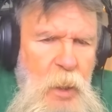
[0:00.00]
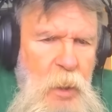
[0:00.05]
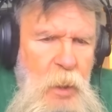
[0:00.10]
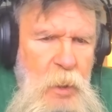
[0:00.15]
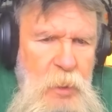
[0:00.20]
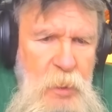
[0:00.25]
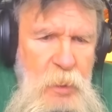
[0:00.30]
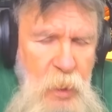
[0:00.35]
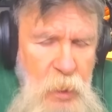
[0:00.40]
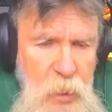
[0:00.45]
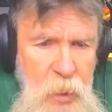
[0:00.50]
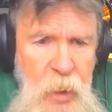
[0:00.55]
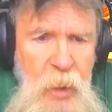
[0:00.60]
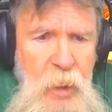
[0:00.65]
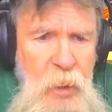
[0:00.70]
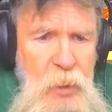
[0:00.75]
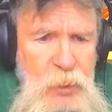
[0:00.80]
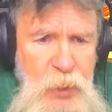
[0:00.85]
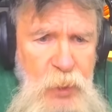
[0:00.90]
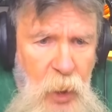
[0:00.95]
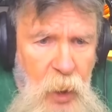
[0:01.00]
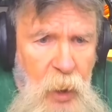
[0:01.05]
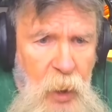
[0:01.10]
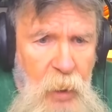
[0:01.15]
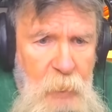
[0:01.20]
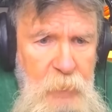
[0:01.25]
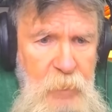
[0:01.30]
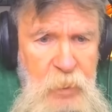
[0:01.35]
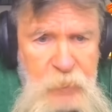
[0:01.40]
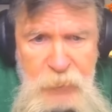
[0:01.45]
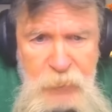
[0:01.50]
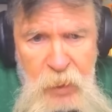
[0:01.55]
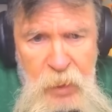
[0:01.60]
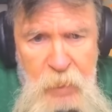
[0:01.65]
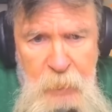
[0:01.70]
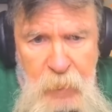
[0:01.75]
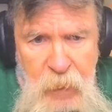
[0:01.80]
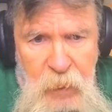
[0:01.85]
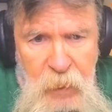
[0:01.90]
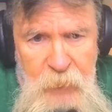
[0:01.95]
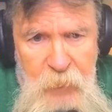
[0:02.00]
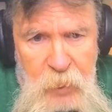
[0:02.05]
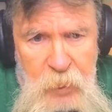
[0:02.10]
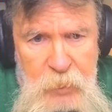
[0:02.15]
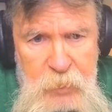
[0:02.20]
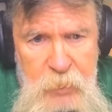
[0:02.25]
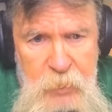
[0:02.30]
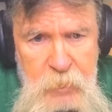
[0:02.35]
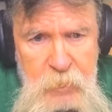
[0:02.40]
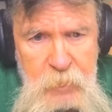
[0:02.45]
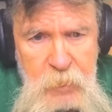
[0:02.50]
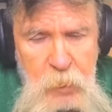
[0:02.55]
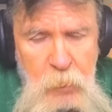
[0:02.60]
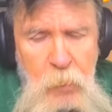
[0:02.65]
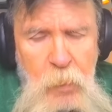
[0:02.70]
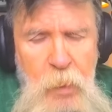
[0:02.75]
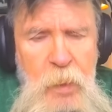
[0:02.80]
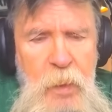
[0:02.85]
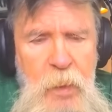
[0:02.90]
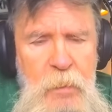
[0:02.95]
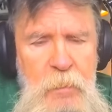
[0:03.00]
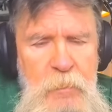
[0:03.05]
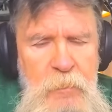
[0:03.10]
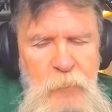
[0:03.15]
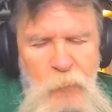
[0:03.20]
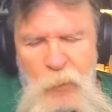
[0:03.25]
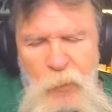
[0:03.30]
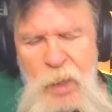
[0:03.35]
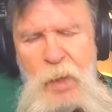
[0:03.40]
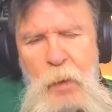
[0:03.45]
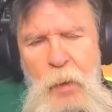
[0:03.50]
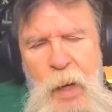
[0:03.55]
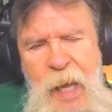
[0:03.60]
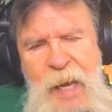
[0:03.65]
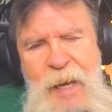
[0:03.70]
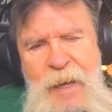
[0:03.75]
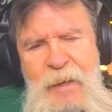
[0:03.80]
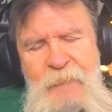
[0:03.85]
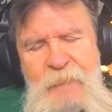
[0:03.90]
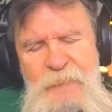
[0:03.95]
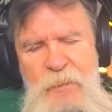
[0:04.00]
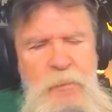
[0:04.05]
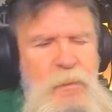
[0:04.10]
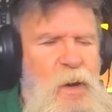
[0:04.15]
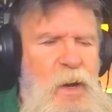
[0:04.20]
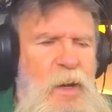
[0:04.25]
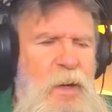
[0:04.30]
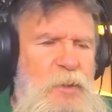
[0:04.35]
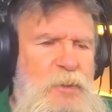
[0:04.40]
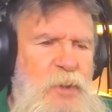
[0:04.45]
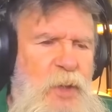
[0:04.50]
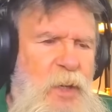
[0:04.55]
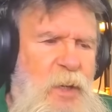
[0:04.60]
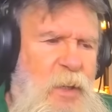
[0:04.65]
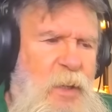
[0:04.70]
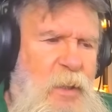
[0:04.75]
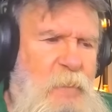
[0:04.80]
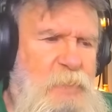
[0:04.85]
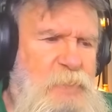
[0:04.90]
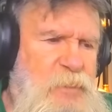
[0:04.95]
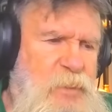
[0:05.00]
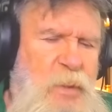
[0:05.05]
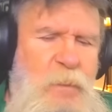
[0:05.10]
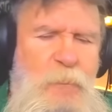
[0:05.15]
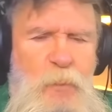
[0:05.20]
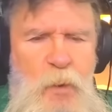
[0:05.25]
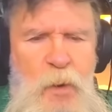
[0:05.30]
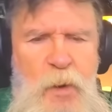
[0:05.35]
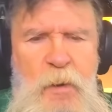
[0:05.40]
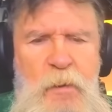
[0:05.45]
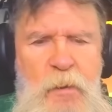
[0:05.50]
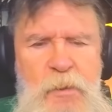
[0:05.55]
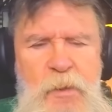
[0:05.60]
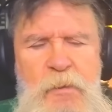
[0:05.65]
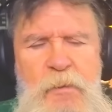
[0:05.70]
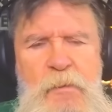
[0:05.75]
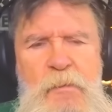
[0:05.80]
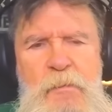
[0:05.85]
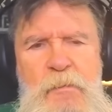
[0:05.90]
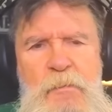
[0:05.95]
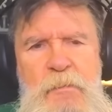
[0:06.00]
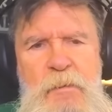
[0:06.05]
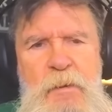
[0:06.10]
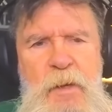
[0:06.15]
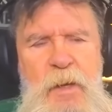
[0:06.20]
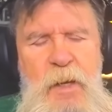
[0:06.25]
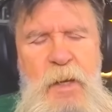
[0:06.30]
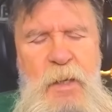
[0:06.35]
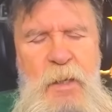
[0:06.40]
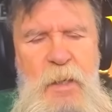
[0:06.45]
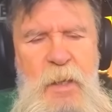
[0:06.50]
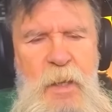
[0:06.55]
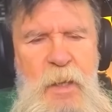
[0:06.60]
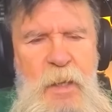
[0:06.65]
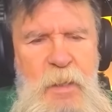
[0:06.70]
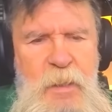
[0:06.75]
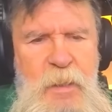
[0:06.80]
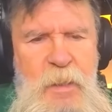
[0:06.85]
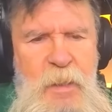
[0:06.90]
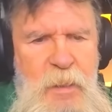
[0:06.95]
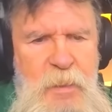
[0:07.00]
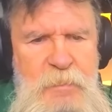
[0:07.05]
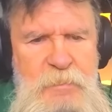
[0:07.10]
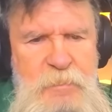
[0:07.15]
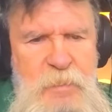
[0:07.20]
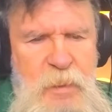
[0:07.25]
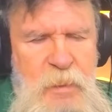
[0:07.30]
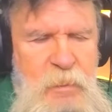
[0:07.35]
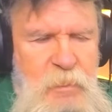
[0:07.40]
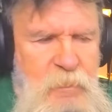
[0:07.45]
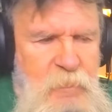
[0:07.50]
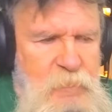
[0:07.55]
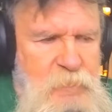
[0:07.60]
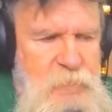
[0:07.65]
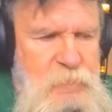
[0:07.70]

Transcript: to get a job. Now think about this: you in real life, you got a job somewhere. You're they